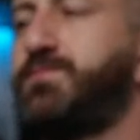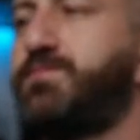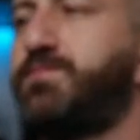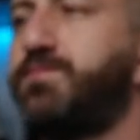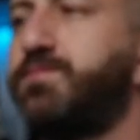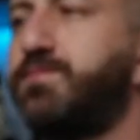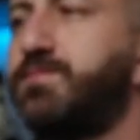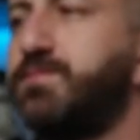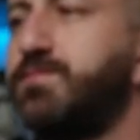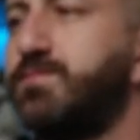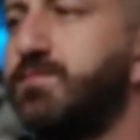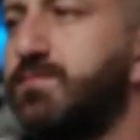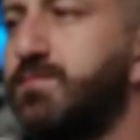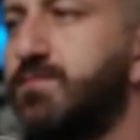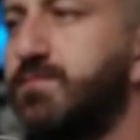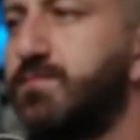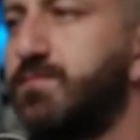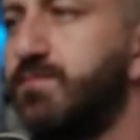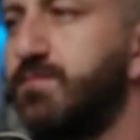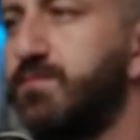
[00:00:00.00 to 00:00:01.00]

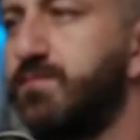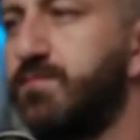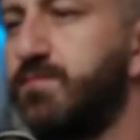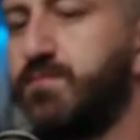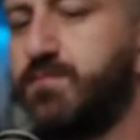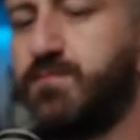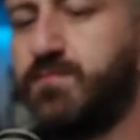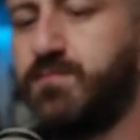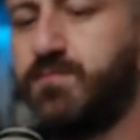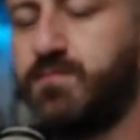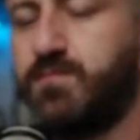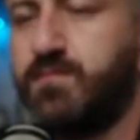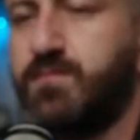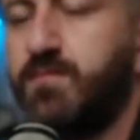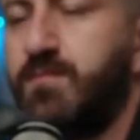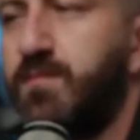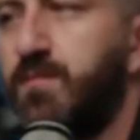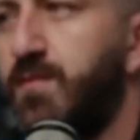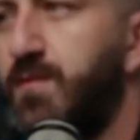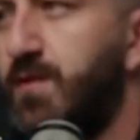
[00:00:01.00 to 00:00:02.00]

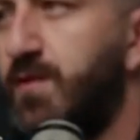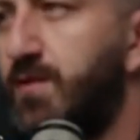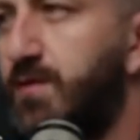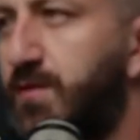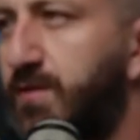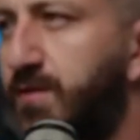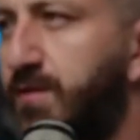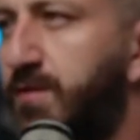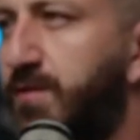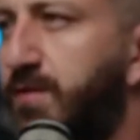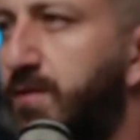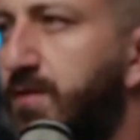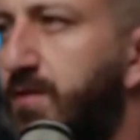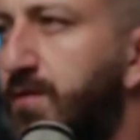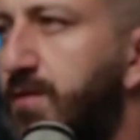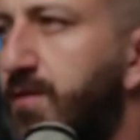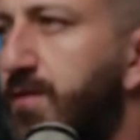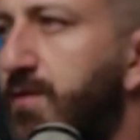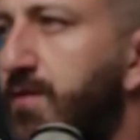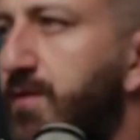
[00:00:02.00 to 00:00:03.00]

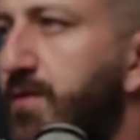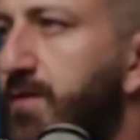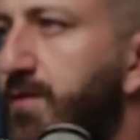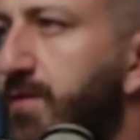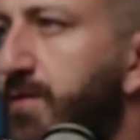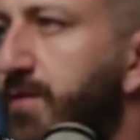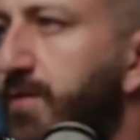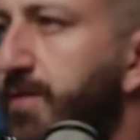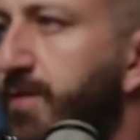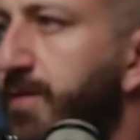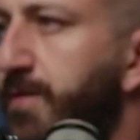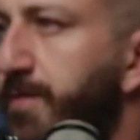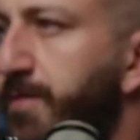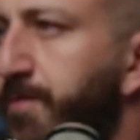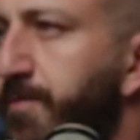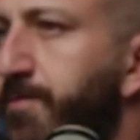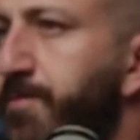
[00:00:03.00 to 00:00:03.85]
(silent)